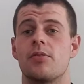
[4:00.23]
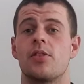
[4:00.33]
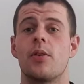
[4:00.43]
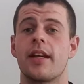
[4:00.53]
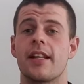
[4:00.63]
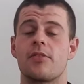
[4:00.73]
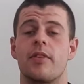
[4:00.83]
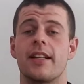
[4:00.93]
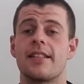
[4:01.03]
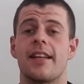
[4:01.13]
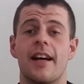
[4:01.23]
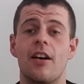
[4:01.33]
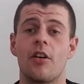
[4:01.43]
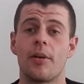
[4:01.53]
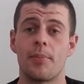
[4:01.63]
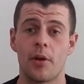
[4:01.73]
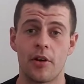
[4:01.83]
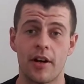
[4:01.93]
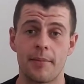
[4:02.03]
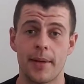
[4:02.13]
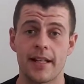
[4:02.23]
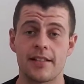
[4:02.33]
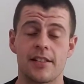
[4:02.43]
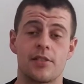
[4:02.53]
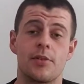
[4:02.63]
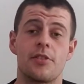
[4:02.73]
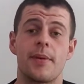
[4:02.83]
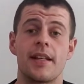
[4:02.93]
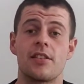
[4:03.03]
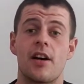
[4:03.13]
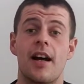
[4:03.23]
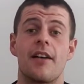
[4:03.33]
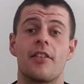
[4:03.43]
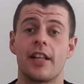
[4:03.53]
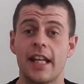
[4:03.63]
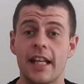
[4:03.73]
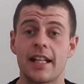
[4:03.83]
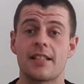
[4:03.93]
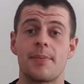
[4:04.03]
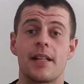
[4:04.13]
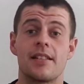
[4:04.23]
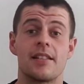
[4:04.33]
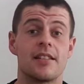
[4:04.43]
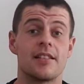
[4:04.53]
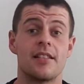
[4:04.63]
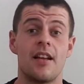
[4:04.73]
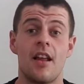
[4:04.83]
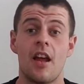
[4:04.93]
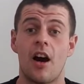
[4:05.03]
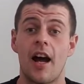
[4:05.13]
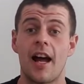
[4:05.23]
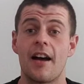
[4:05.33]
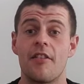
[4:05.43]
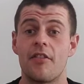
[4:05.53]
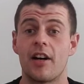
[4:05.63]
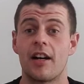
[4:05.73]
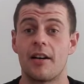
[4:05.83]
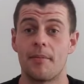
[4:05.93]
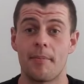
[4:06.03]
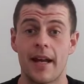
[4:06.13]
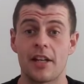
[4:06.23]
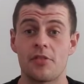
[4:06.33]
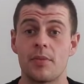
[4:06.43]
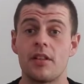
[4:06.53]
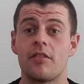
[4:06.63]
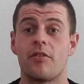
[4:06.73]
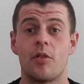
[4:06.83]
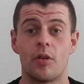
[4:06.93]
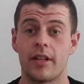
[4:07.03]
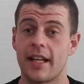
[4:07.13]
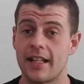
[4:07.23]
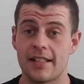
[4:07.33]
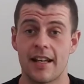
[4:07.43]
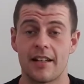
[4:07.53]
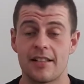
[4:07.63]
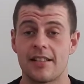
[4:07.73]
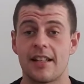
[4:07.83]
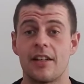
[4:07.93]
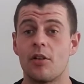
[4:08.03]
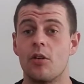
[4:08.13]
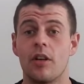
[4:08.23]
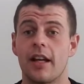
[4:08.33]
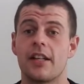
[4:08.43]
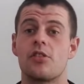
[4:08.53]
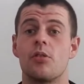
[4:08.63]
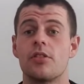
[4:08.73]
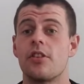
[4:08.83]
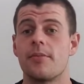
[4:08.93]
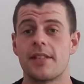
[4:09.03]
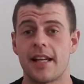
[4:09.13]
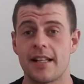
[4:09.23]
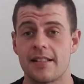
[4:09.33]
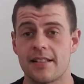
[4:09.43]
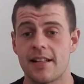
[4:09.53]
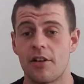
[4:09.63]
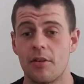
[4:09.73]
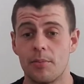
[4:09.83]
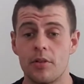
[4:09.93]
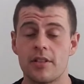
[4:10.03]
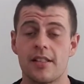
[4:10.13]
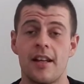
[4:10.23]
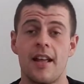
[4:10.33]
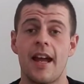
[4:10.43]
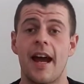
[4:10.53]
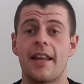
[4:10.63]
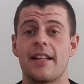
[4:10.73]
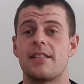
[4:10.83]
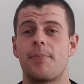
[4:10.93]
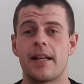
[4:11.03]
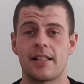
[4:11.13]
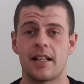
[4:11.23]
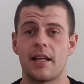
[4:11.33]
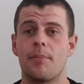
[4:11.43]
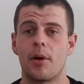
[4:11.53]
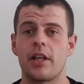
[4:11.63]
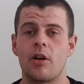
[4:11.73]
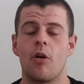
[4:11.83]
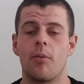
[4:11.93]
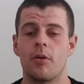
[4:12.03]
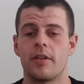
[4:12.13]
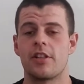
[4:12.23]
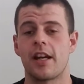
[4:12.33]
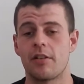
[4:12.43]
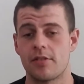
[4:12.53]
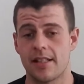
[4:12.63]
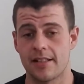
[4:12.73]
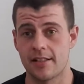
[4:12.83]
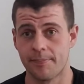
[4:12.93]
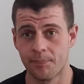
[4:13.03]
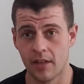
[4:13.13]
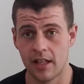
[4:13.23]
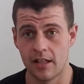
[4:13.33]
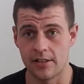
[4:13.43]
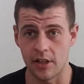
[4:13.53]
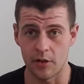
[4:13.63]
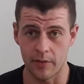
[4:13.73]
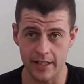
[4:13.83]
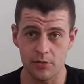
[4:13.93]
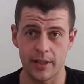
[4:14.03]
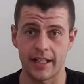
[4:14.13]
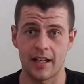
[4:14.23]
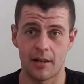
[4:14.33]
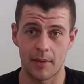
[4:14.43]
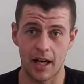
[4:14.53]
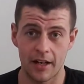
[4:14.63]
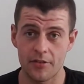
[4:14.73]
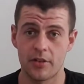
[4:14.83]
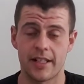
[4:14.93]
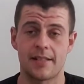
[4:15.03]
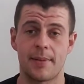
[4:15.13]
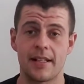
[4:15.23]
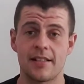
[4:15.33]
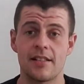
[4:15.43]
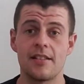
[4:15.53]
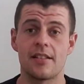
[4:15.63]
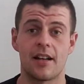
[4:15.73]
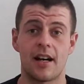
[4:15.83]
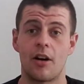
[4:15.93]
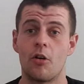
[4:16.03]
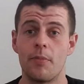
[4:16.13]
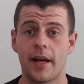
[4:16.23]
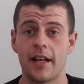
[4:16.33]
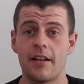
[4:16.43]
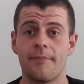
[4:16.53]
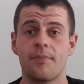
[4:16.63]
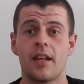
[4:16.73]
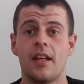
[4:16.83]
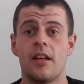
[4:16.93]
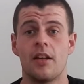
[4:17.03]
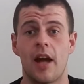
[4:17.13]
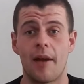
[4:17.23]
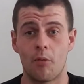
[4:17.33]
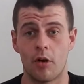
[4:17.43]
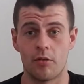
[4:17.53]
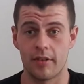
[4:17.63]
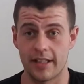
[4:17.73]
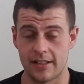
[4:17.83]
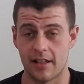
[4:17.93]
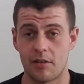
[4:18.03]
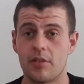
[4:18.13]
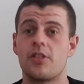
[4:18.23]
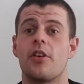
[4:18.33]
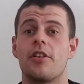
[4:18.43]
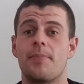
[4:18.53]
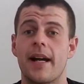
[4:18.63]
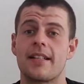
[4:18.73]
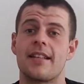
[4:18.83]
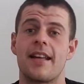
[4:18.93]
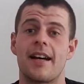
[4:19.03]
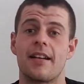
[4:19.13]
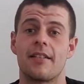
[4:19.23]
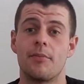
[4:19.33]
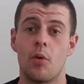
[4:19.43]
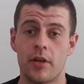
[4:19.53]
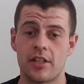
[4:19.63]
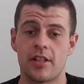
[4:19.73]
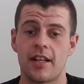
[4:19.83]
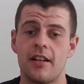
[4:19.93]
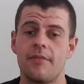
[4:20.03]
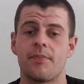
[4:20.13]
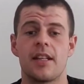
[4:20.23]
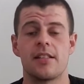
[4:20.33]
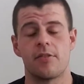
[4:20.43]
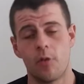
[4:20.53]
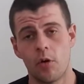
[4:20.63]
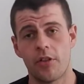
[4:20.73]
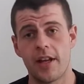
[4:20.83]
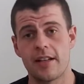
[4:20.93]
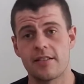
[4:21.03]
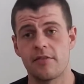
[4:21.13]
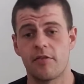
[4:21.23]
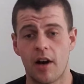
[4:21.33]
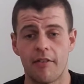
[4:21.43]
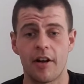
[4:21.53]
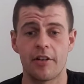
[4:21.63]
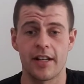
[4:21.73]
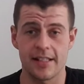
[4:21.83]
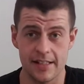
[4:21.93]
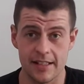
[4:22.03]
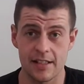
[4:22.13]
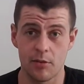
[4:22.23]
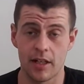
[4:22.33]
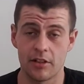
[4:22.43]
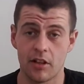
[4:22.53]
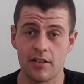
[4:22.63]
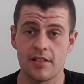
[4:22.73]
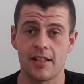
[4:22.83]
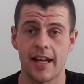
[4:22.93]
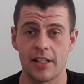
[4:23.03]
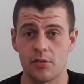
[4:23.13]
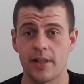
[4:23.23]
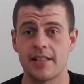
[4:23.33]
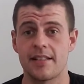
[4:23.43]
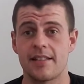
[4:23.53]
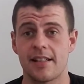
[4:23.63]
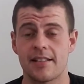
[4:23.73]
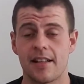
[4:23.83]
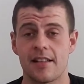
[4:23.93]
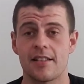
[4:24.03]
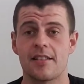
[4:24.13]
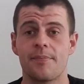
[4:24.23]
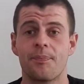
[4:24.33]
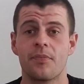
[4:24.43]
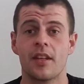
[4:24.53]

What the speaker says: so it gets rented out on a per-night basis, which means I have cleaning expenses, I have management for getting tenants in, or like short-term stays, etc. booked, and there's basically a body corporate which handles this. So the rental income after expenses are all paid, and what is returned back to that mortgage account is $4,561.26.